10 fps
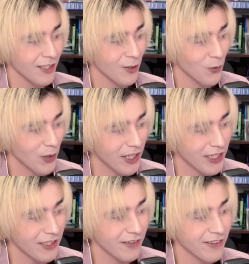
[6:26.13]
What
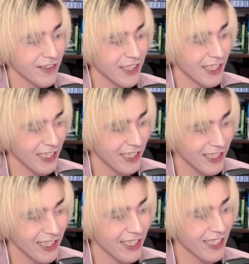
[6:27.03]
a
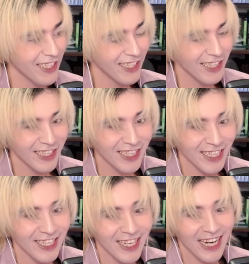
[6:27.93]

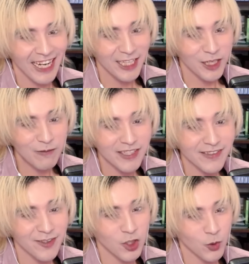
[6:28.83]
slay. I love this
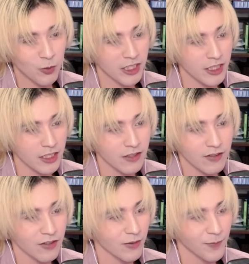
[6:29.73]
so much.
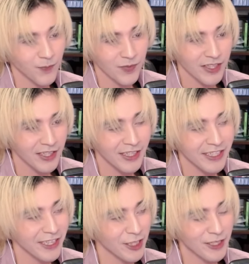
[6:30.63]

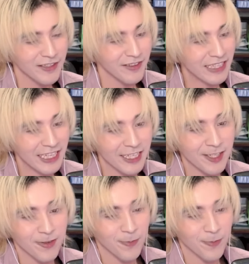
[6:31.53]
They're insane.